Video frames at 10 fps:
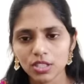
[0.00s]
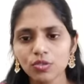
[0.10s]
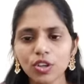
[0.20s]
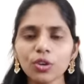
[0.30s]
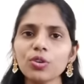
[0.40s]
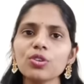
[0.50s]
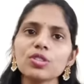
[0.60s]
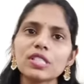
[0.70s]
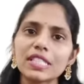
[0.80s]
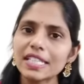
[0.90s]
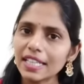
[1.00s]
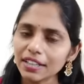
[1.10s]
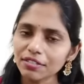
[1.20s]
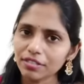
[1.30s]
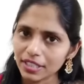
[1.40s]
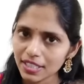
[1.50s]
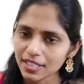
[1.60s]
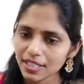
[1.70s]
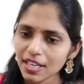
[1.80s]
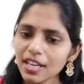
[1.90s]
So we are going to see like
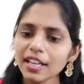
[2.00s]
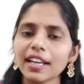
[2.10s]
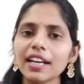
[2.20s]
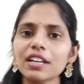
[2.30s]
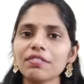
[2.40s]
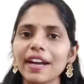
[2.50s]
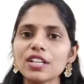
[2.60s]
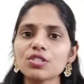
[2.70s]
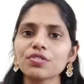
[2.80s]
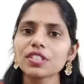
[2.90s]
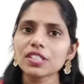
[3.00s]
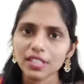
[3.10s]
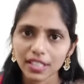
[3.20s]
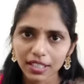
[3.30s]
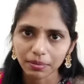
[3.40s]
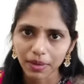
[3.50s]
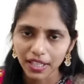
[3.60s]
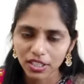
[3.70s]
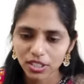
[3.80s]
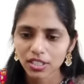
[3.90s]
first current affairs of 16th
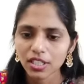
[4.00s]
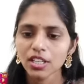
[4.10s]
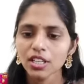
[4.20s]
March.